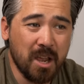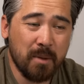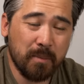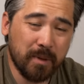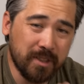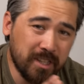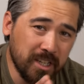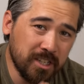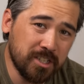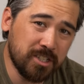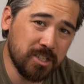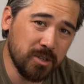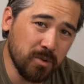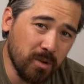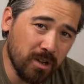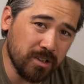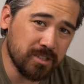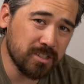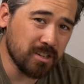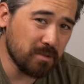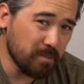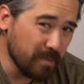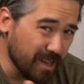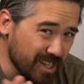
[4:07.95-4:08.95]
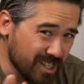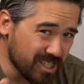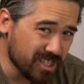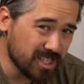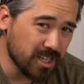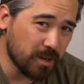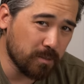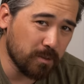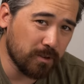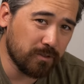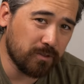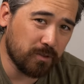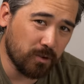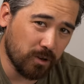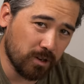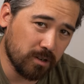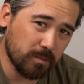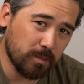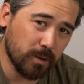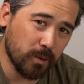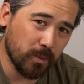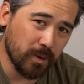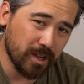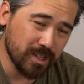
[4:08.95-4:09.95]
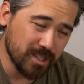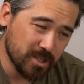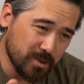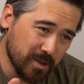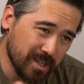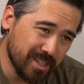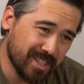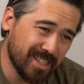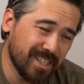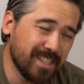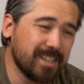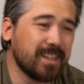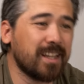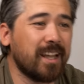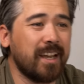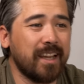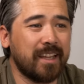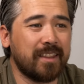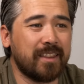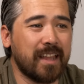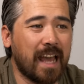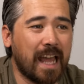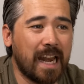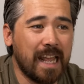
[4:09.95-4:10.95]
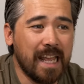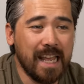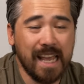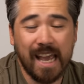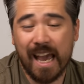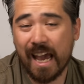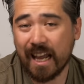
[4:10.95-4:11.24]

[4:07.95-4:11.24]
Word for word: but they do also make some affordable ones, so I did like that.